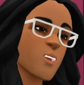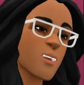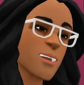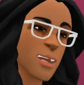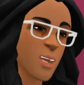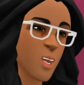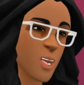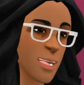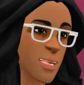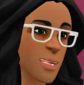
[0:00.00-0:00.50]
or
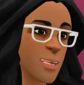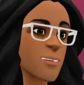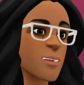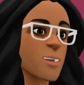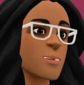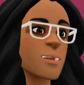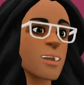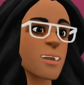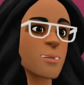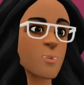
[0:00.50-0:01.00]
visual and
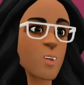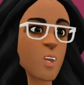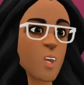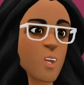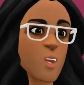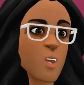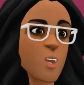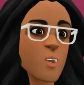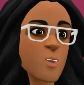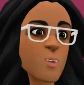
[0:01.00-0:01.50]
verbal
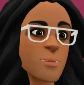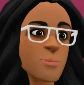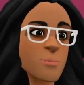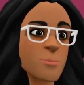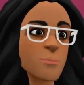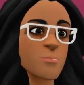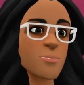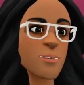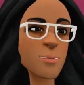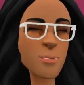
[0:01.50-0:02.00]
models
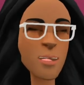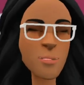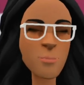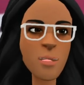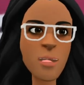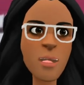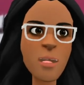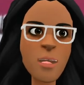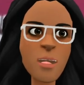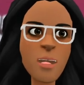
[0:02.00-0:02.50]
from the
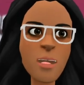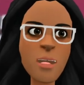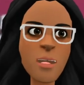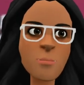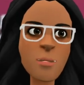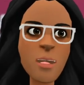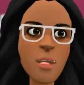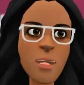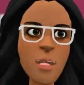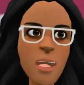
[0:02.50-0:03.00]
presented
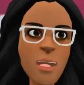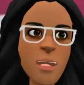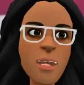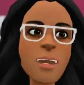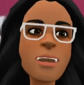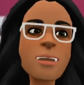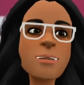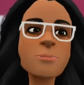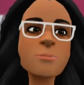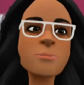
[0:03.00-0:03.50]

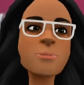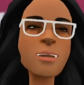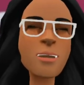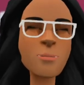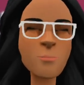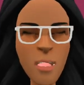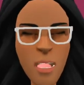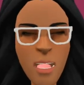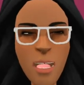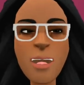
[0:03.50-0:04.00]
material
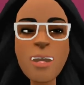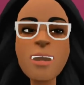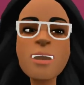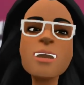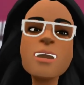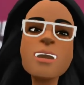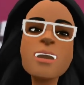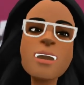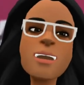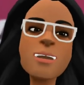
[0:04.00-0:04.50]
and build
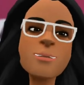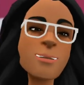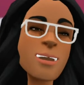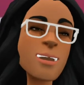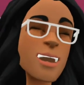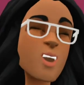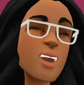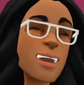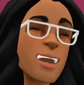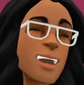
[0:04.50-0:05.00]
connections
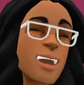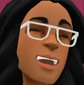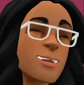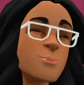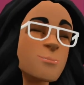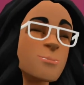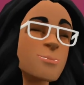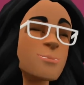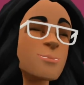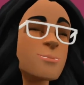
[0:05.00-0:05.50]
between
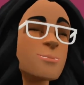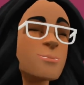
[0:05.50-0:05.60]
them.